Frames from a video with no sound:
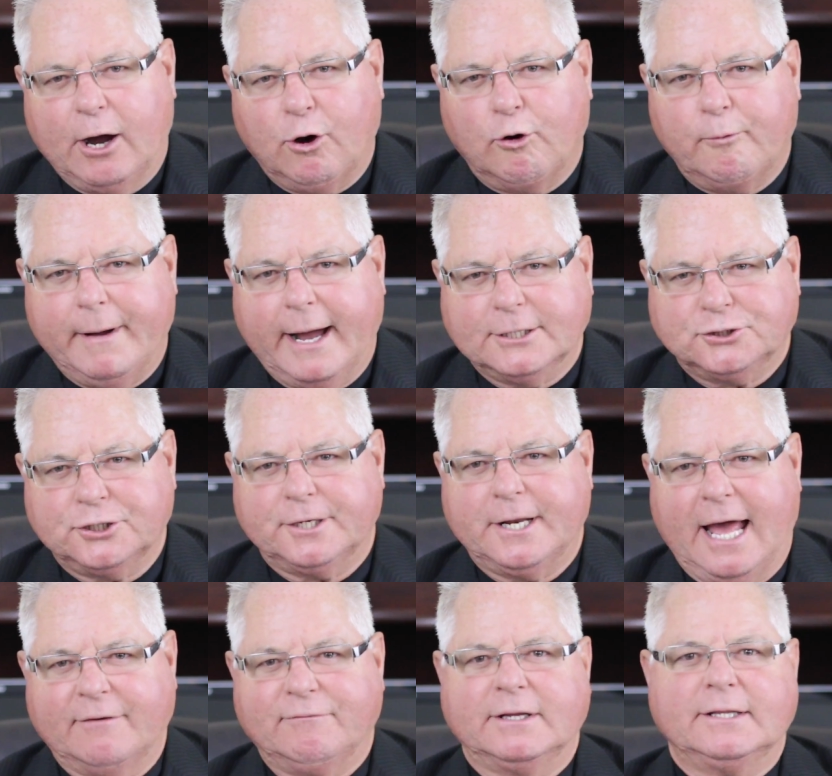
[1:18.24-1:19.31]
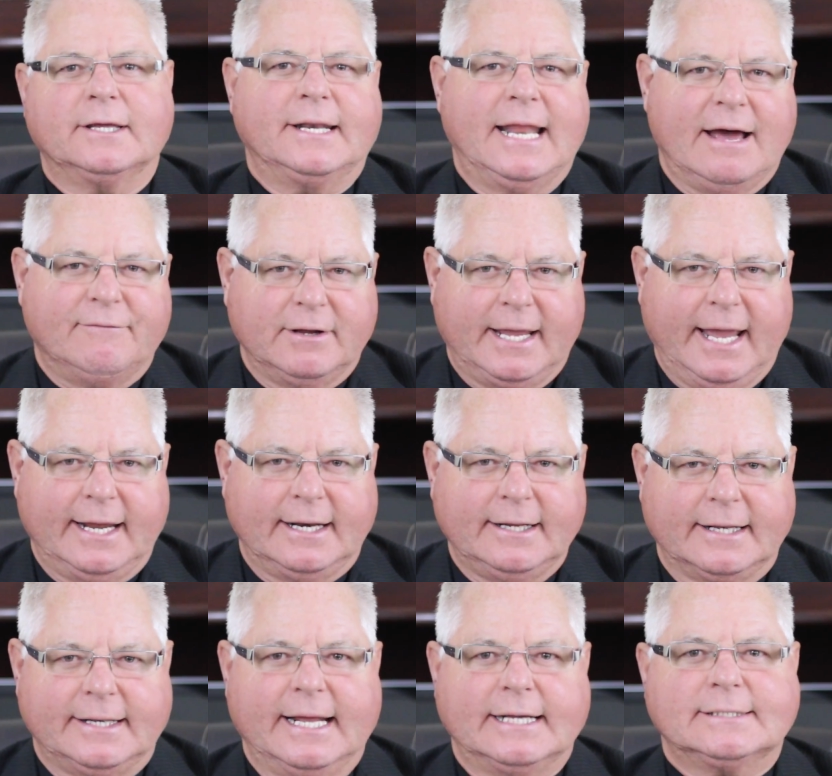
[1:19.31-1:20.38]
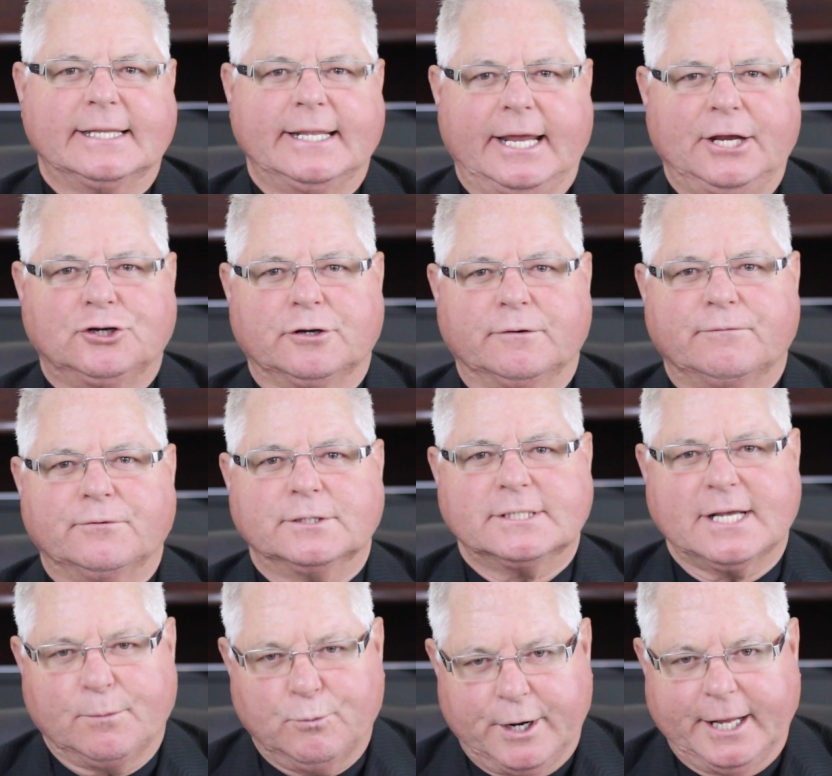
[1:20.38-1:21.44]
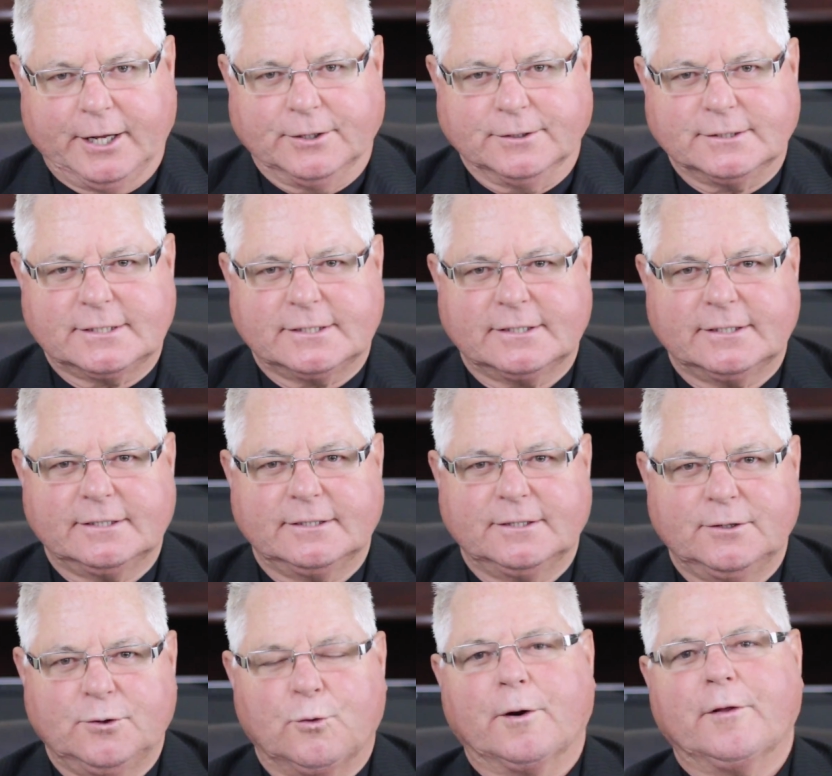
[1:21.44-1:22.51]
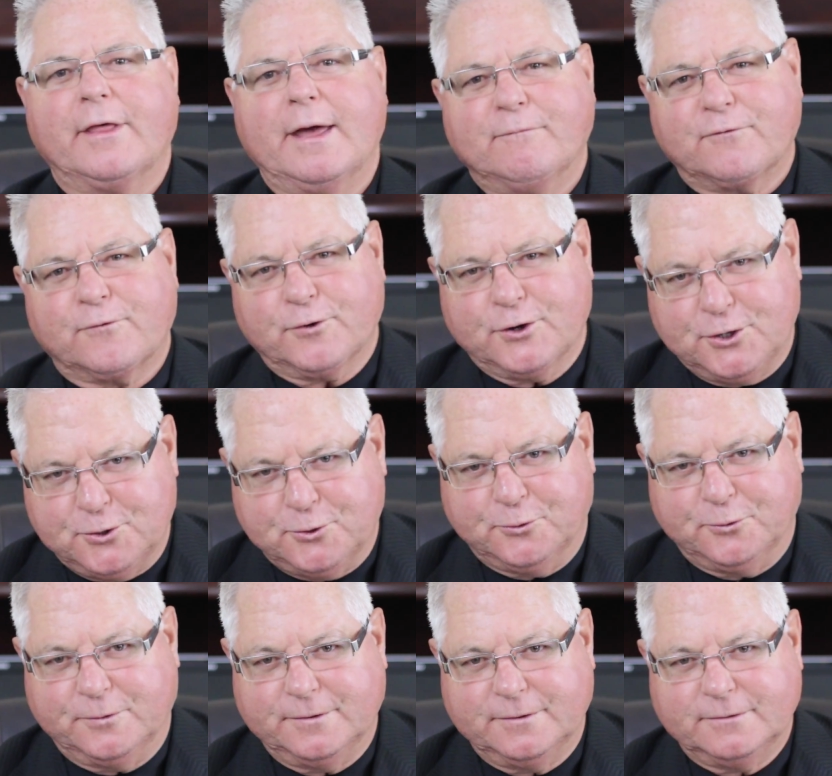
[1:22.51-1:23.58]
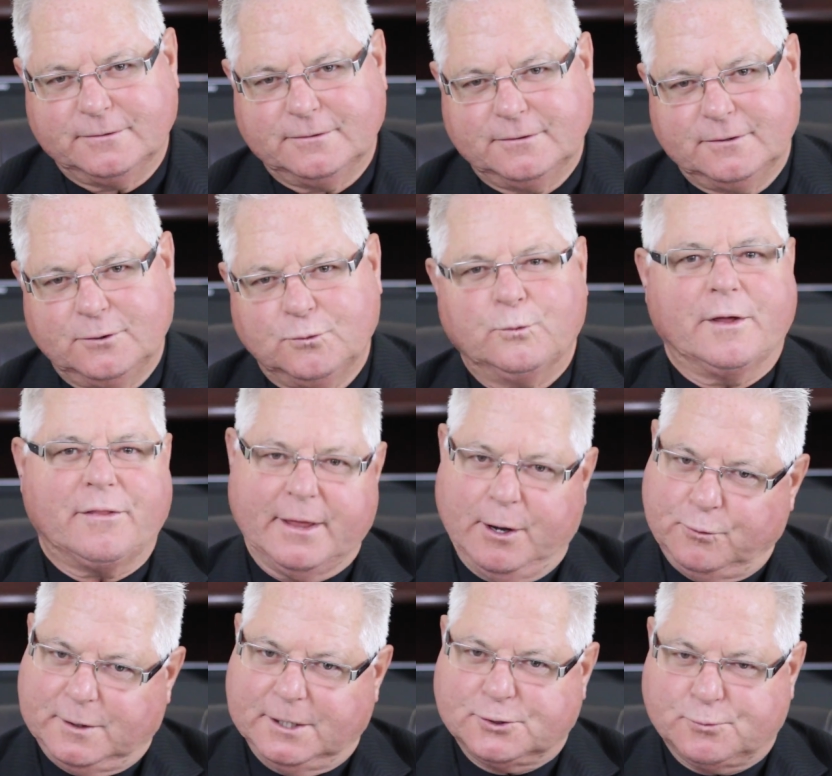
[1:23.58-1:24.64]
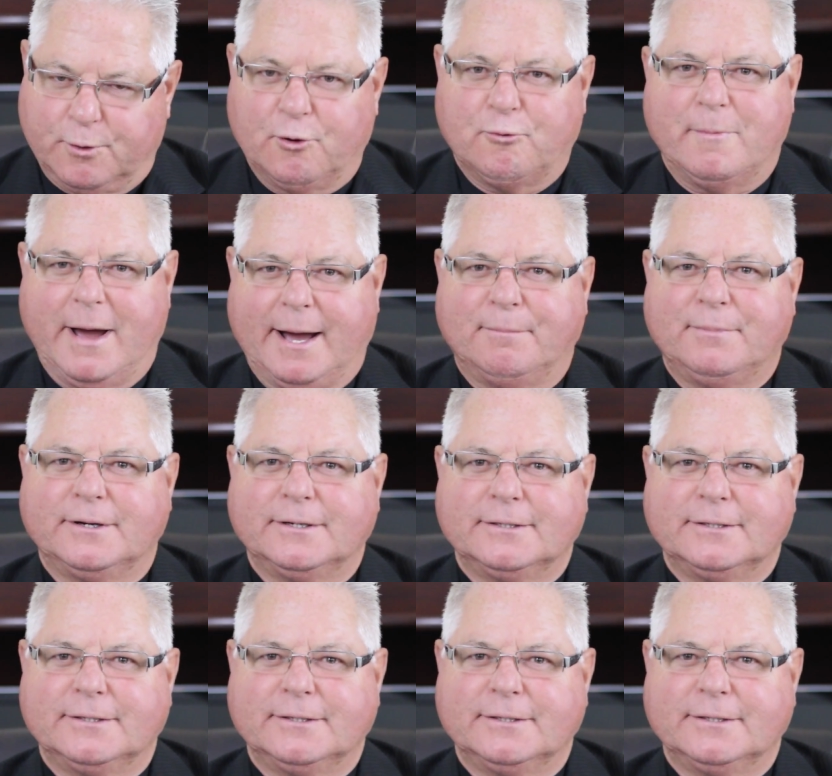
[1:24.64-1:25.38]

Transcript: Now imagine having to navigate a destination for someone else or them for you without this roadmap.